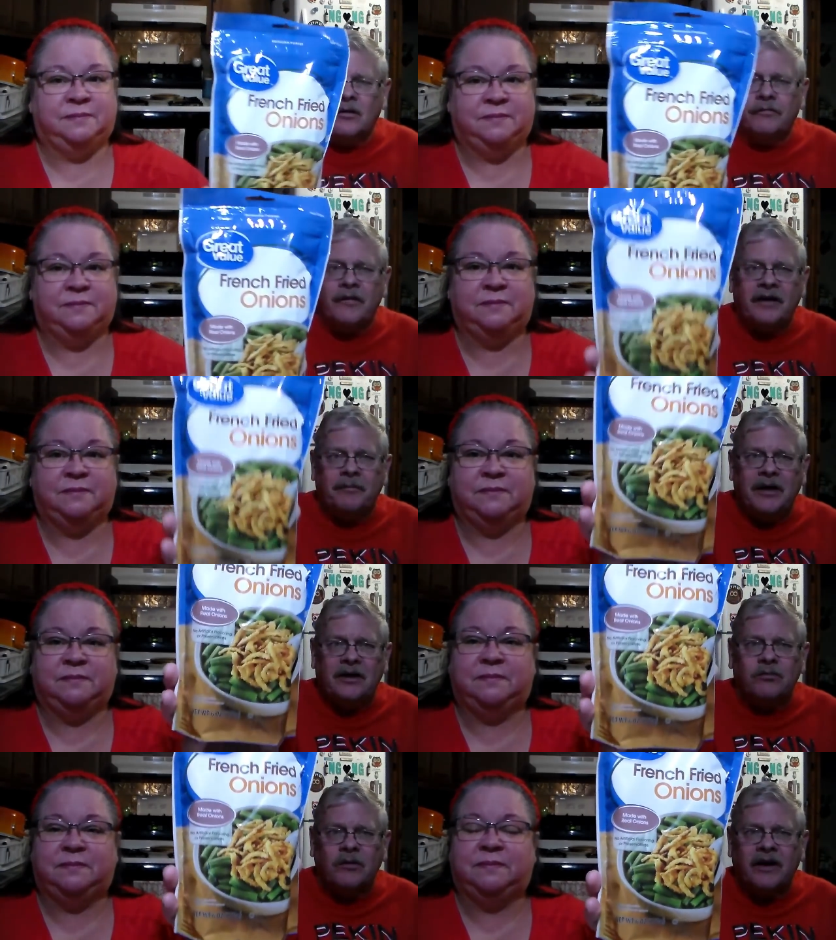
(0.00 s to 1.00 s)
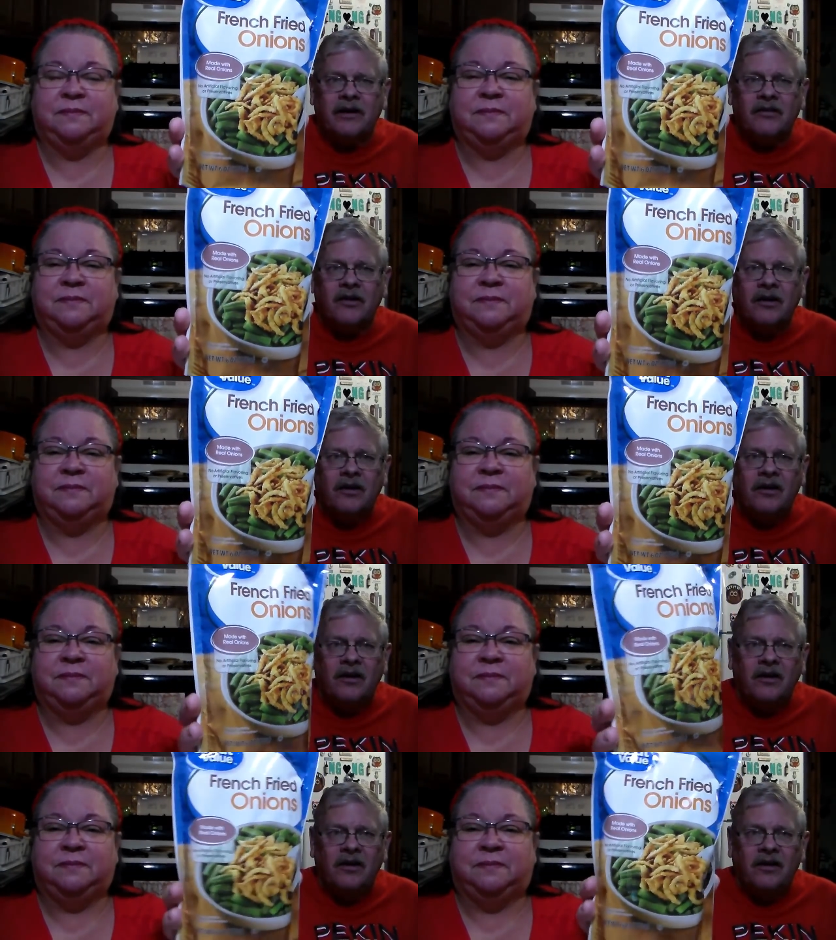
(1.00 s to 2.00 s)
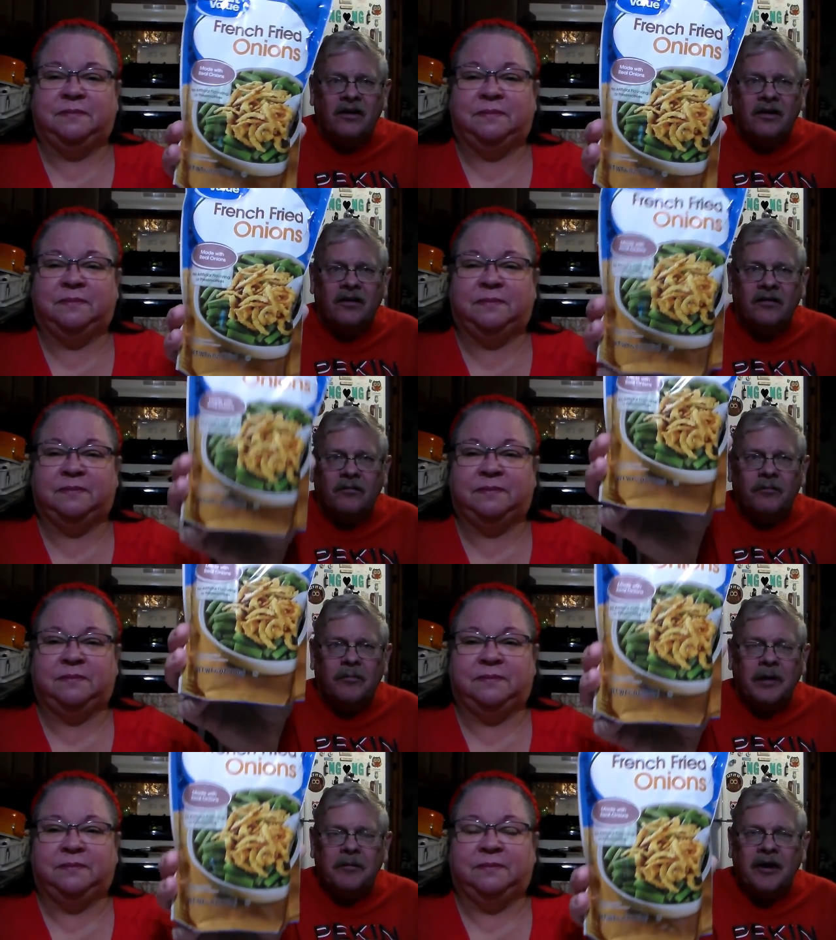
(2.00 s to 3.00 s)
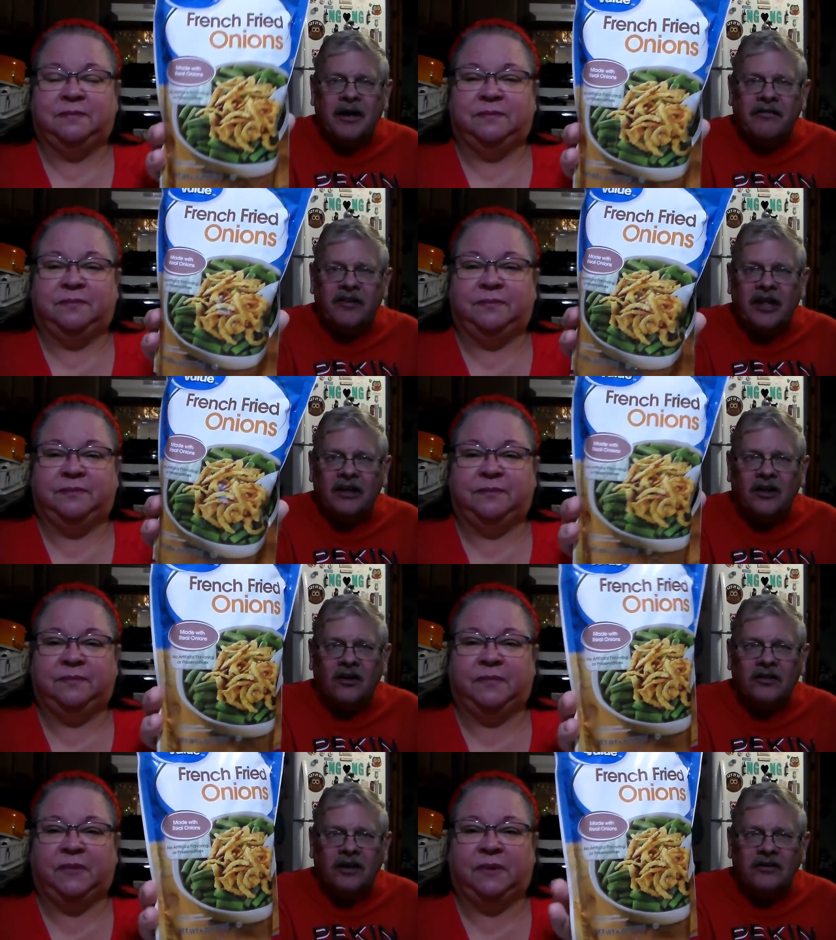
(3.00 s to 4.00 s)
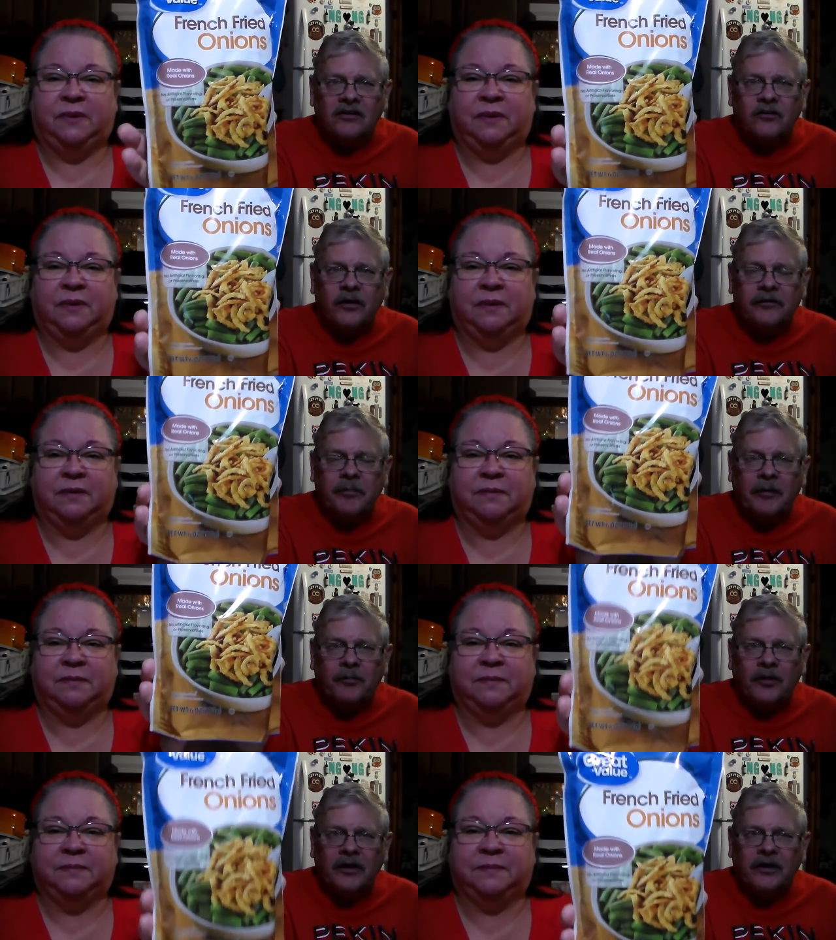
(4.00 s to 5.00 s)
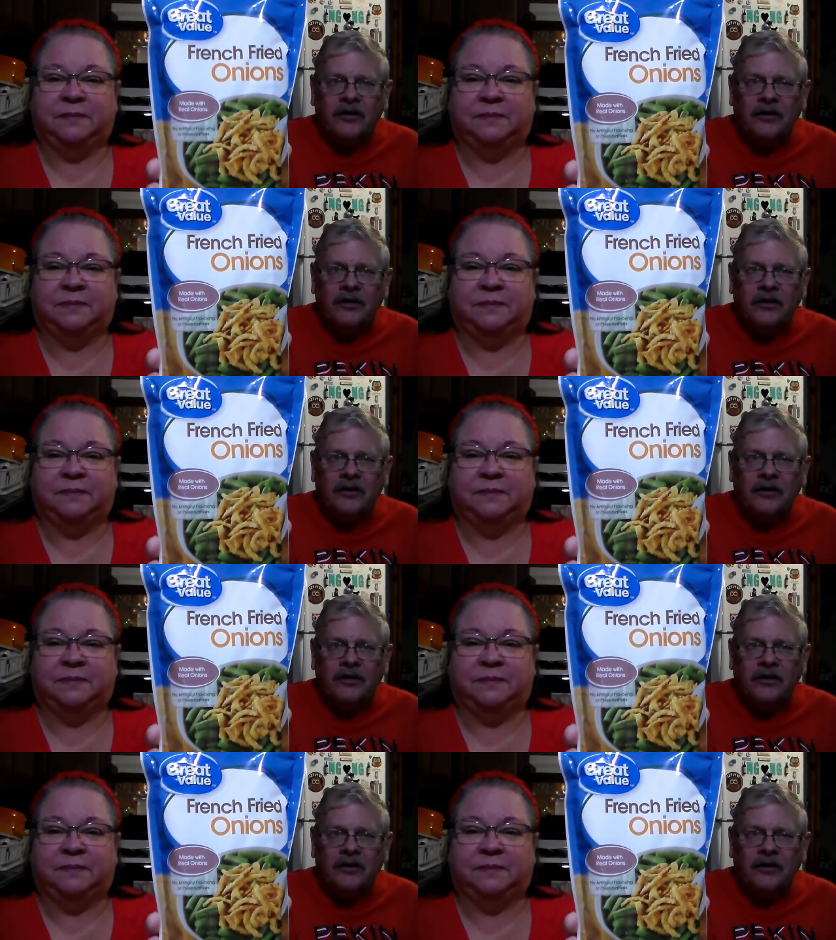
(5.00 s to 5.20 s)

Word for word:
Speaker 1: 5 minutes, whatever. Maybe not even that long. They just crisp up really